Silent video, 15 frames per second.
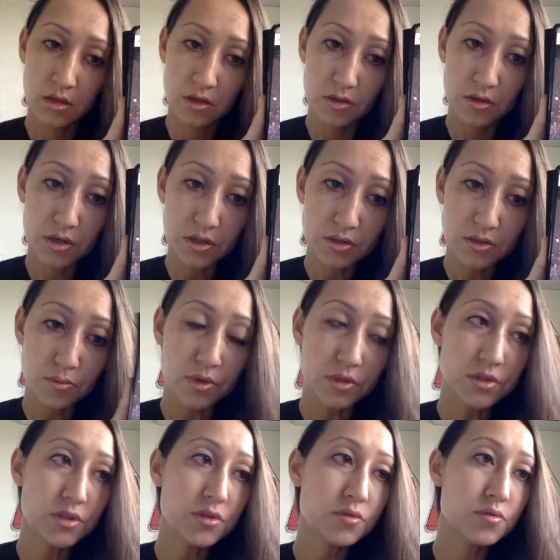you can,
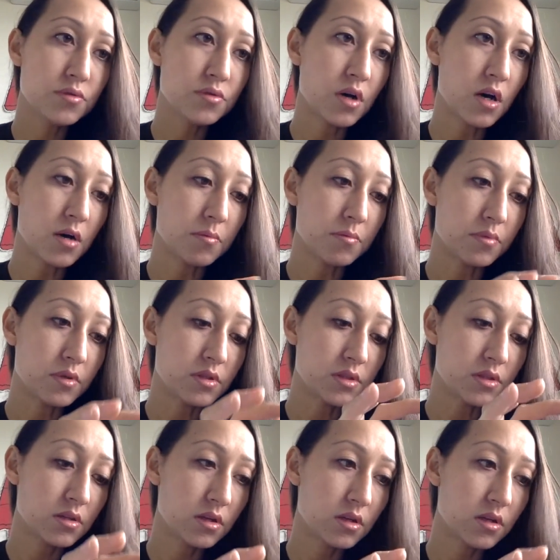once you
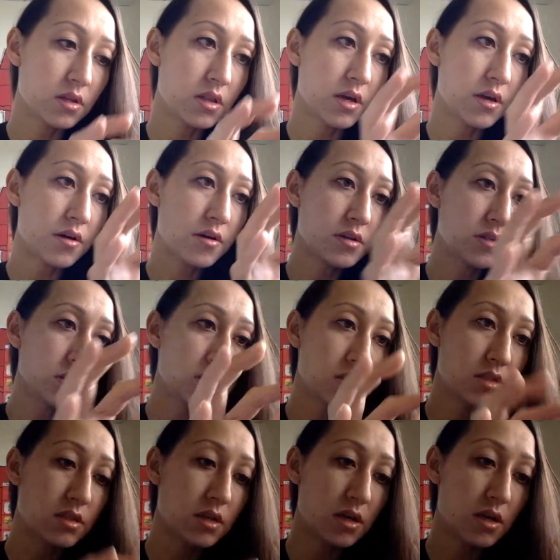click
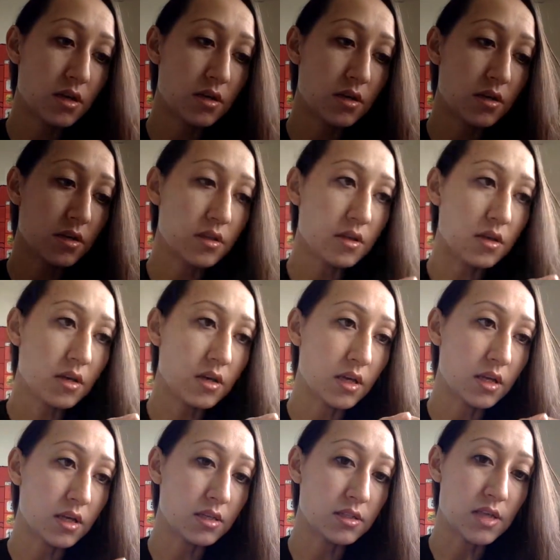a
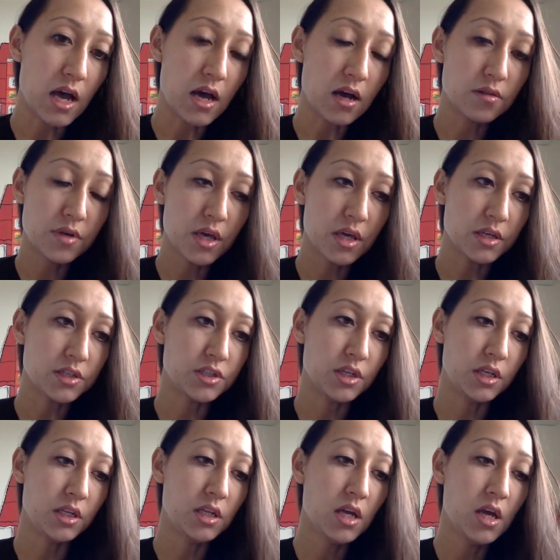exact
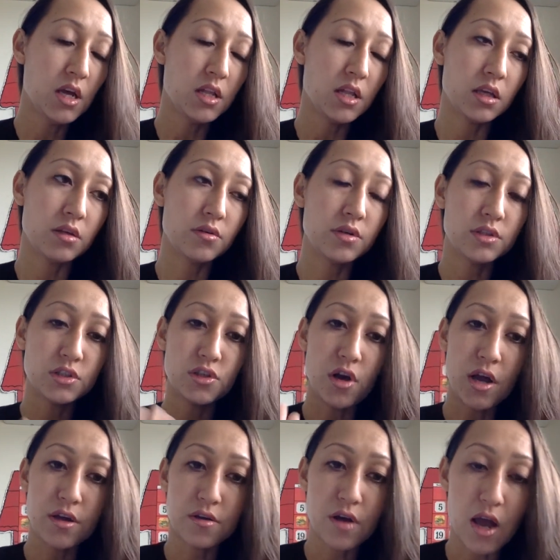location, like you could
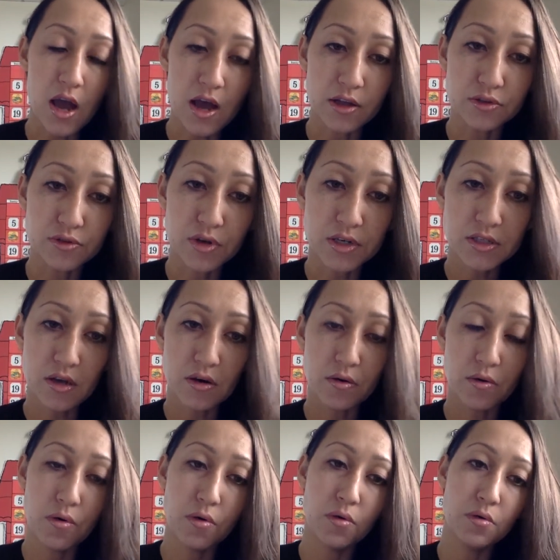try your address at
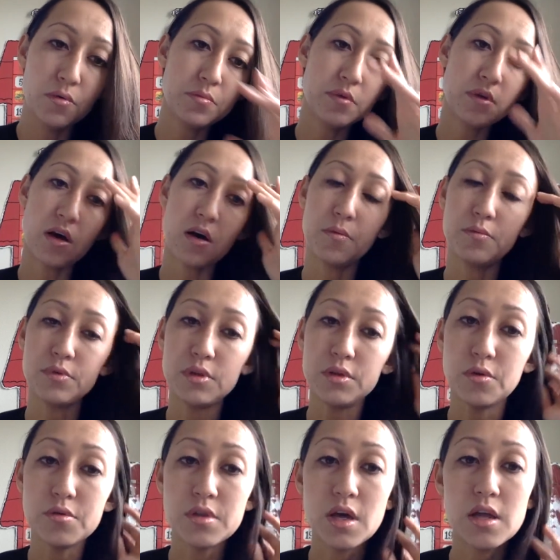home. We
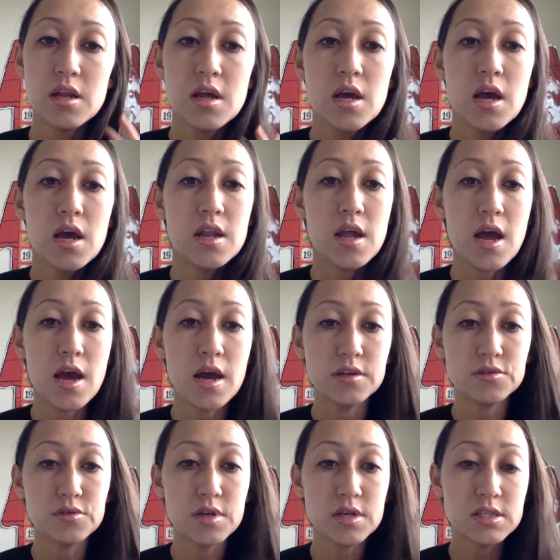know that an
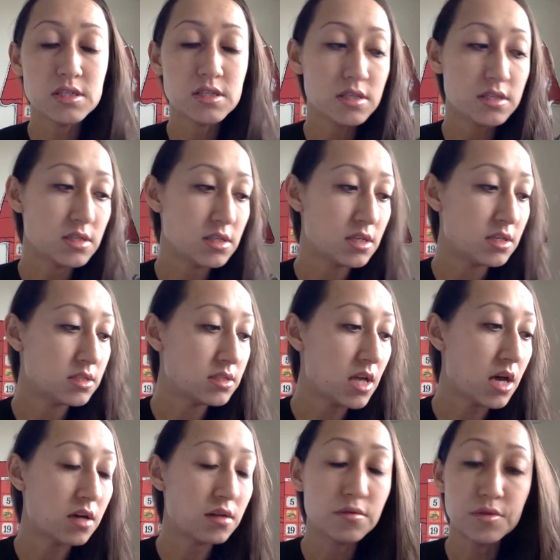address is an
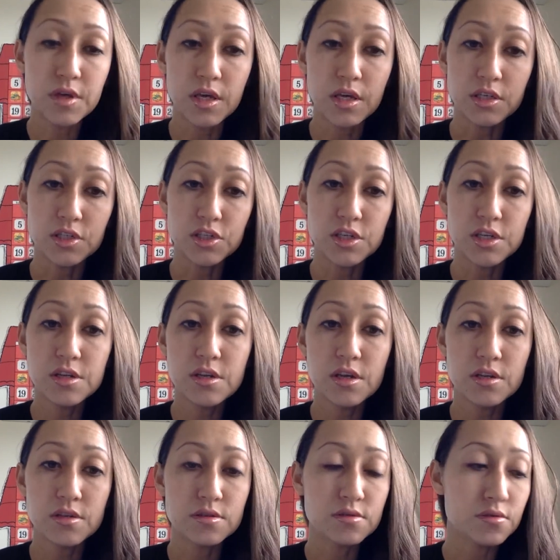exact location,
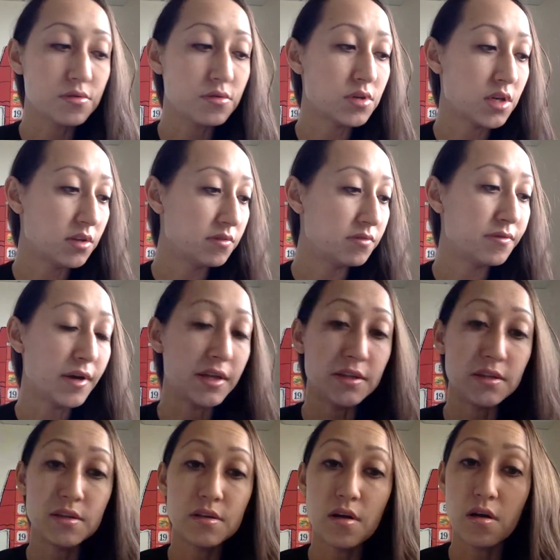and so you can
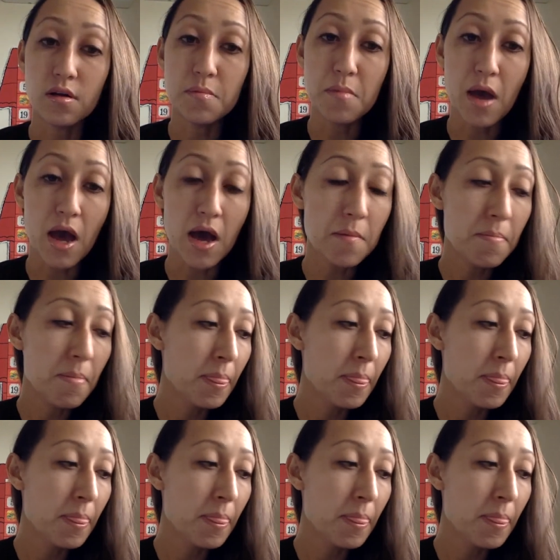find it on a map.